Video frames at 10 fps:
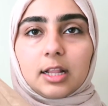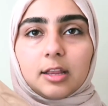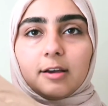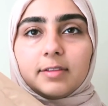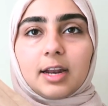I
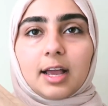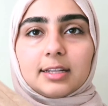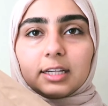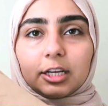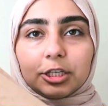love that it
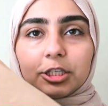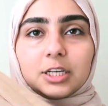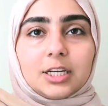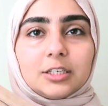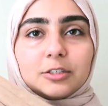has like a
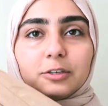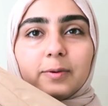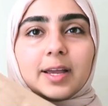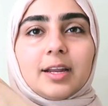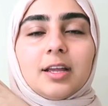sheen
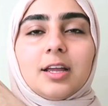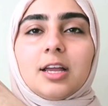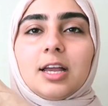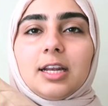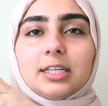to it,
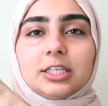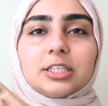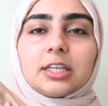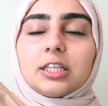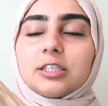and it's
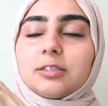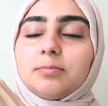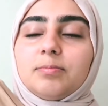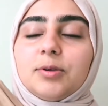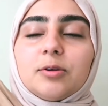just like
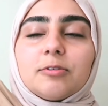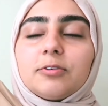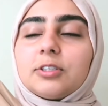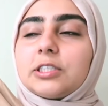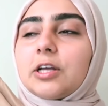this
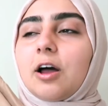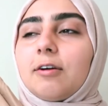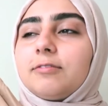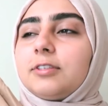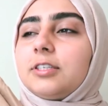beautiful
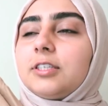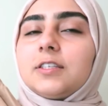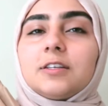soft